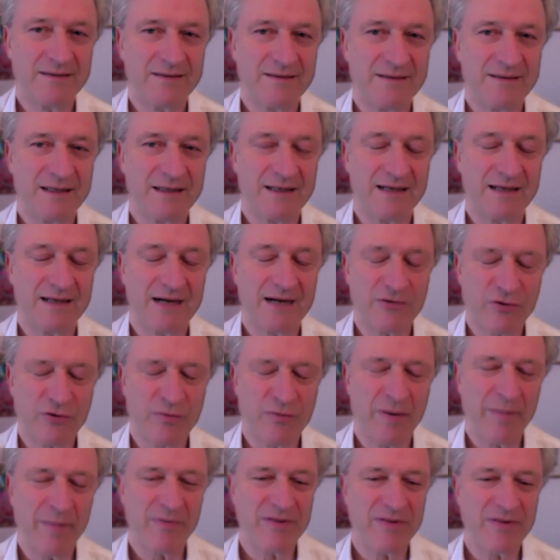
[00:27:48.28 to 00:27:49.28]
Yeah, I
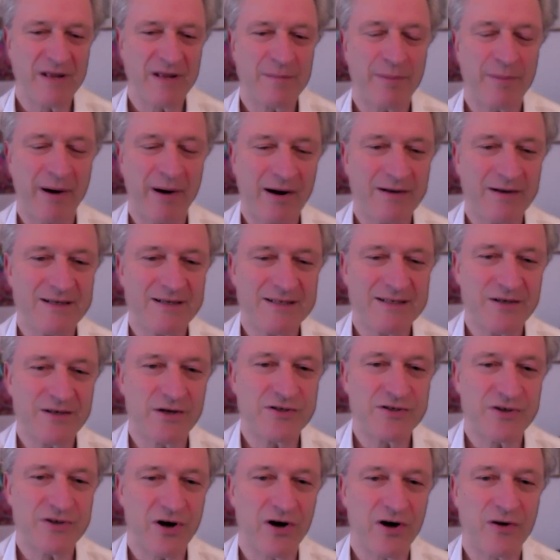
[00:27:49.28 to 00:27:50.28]
remember that part in your
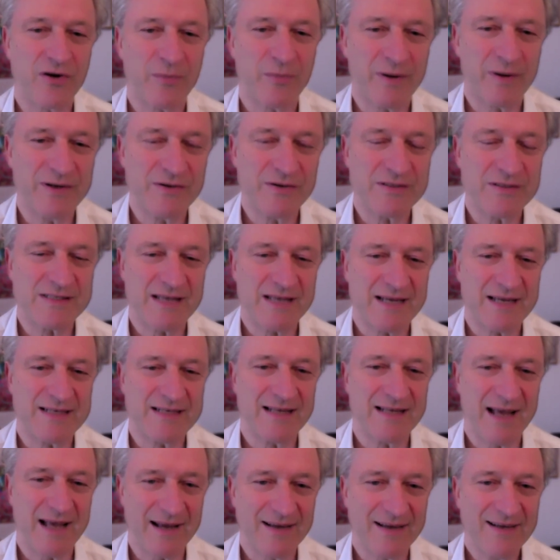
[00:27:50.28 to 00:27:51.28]
talk when you said,
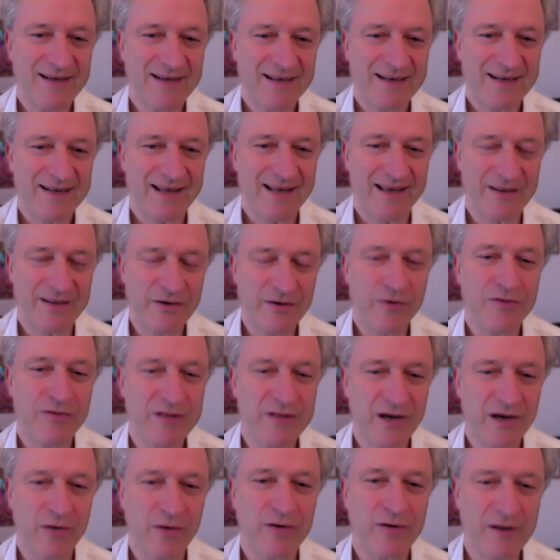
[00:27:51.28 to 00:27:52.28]
like you're
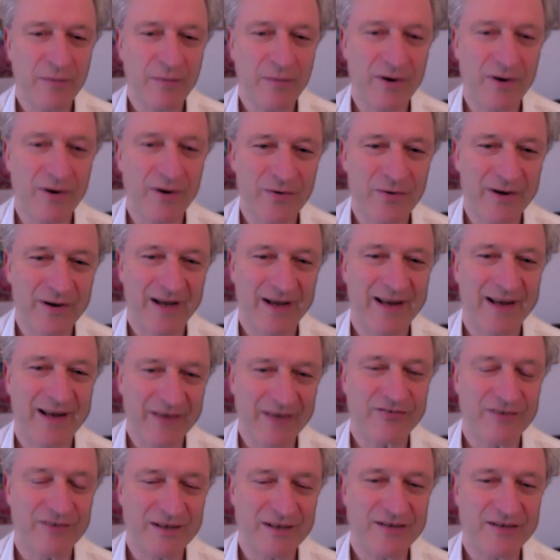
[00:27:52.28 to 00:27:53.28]
the only one who can
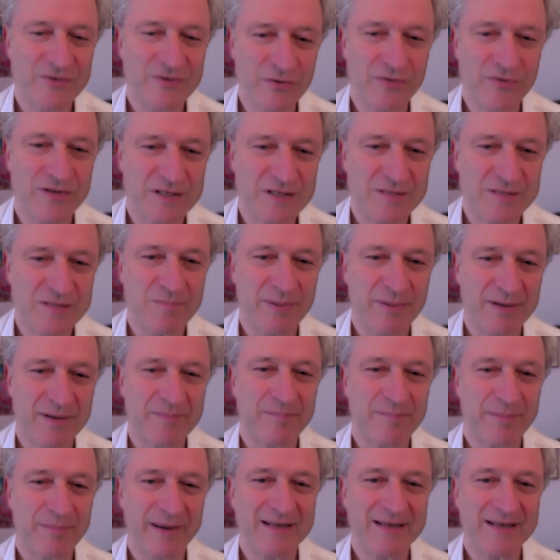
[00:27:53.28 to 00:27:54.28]
actually do this
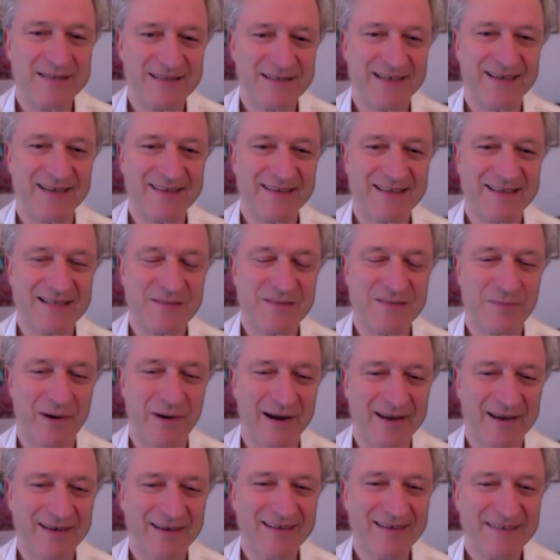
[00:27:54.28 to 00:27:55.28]
painting, and that's why